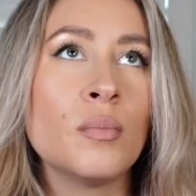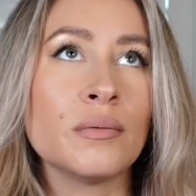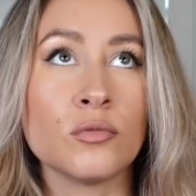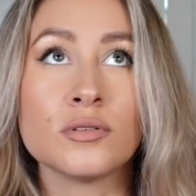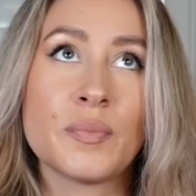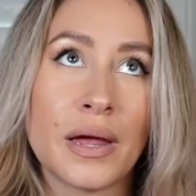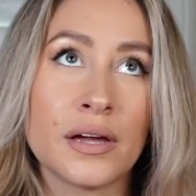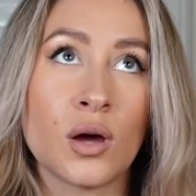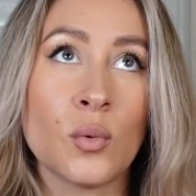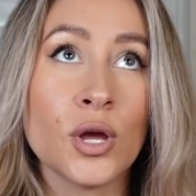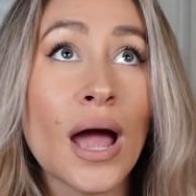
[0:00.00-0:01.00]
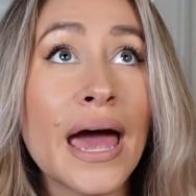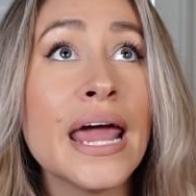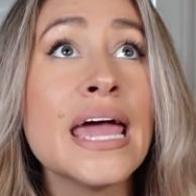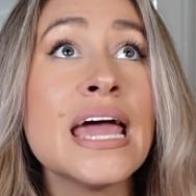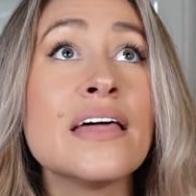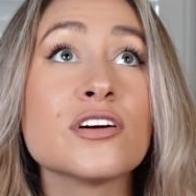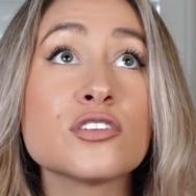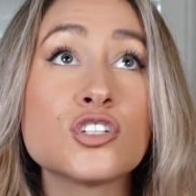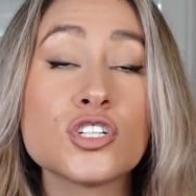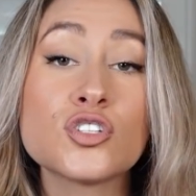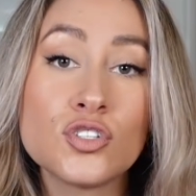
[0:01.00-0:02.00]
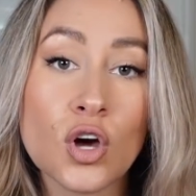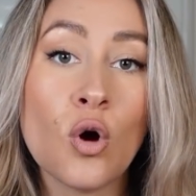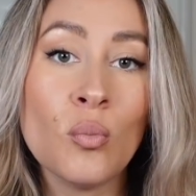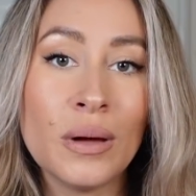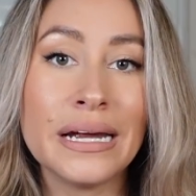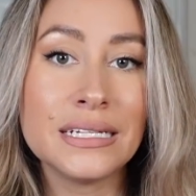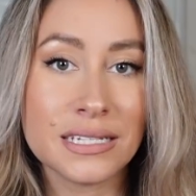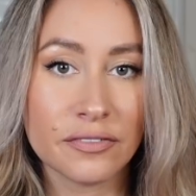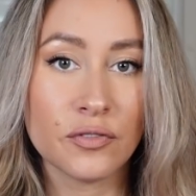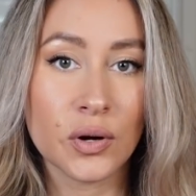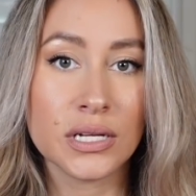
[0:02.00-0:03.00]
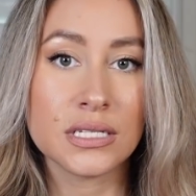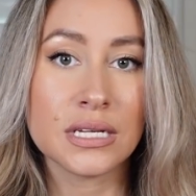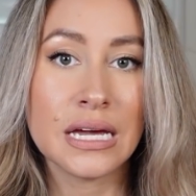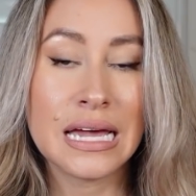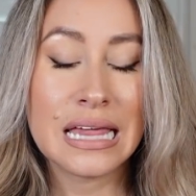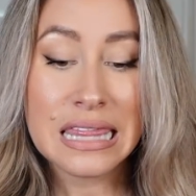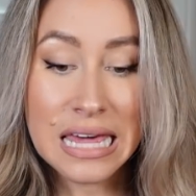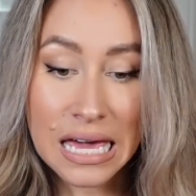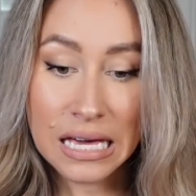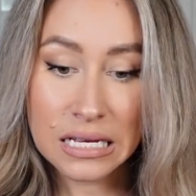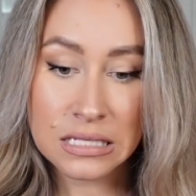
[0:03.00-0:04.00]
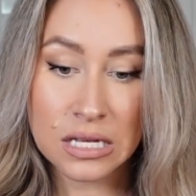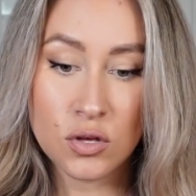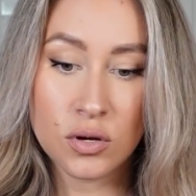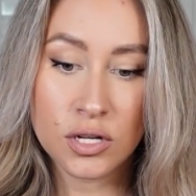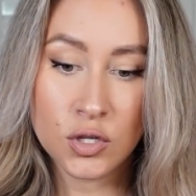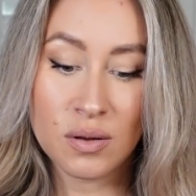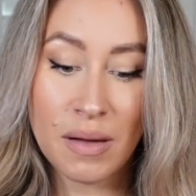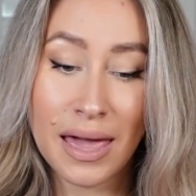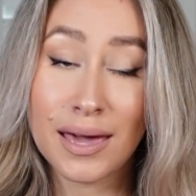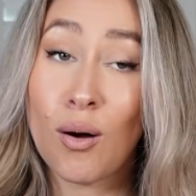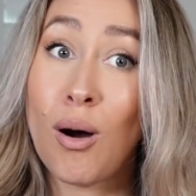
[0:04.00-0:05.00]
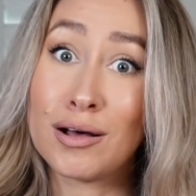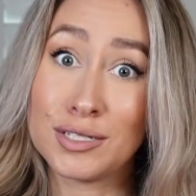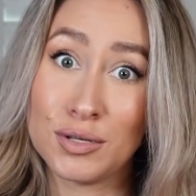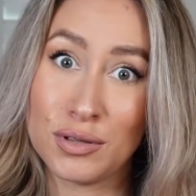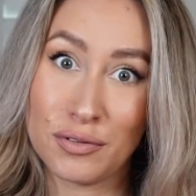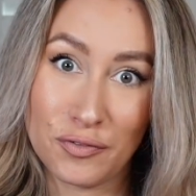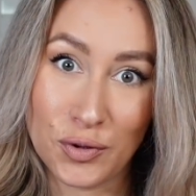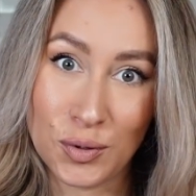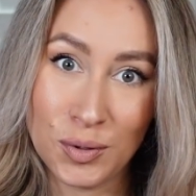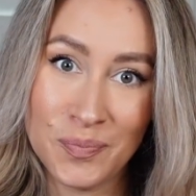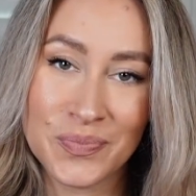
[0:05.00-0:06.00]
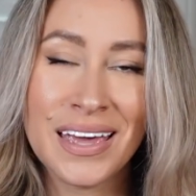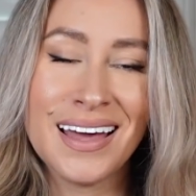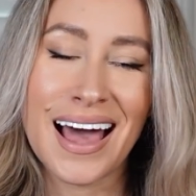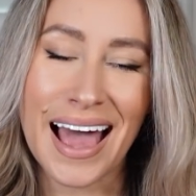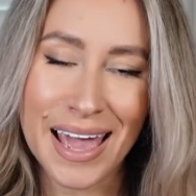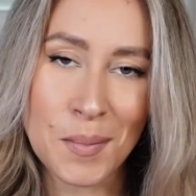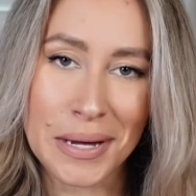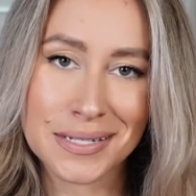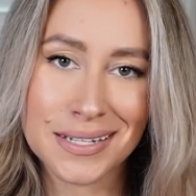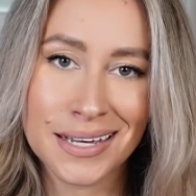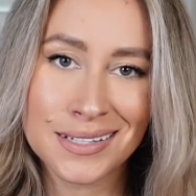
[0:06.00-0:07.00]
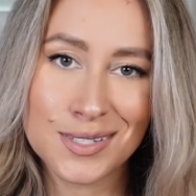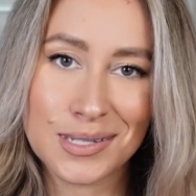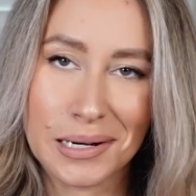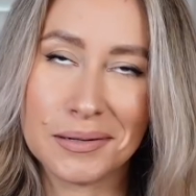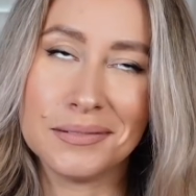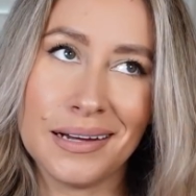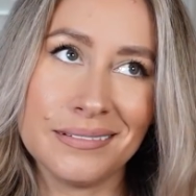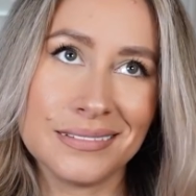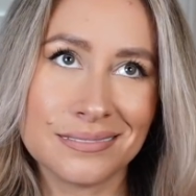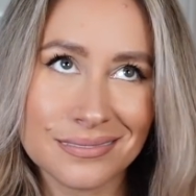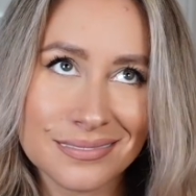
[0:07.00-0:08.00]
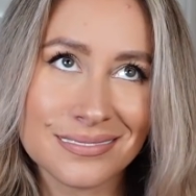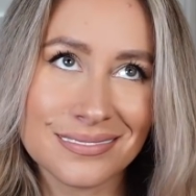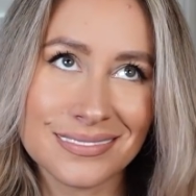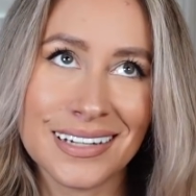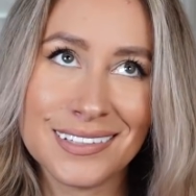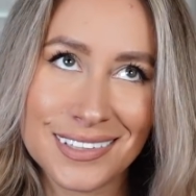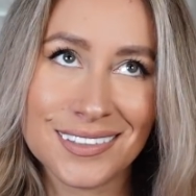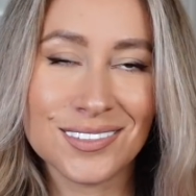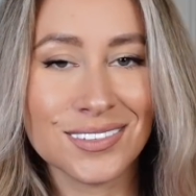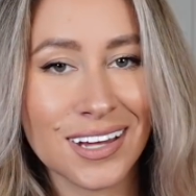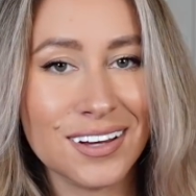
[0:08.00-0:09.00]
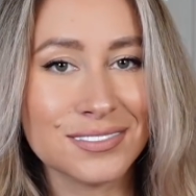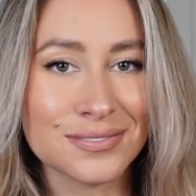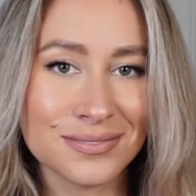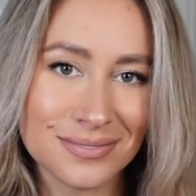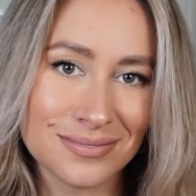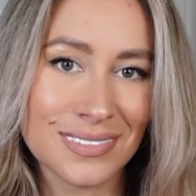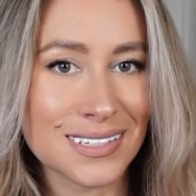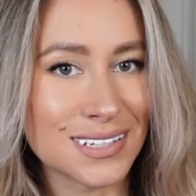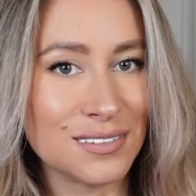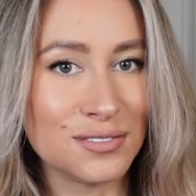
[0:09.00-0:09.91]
many, well, depending on where you're at, there's just so many different things that you can do in Mexico. Also, the food. I am Mexican, so I do love Mexican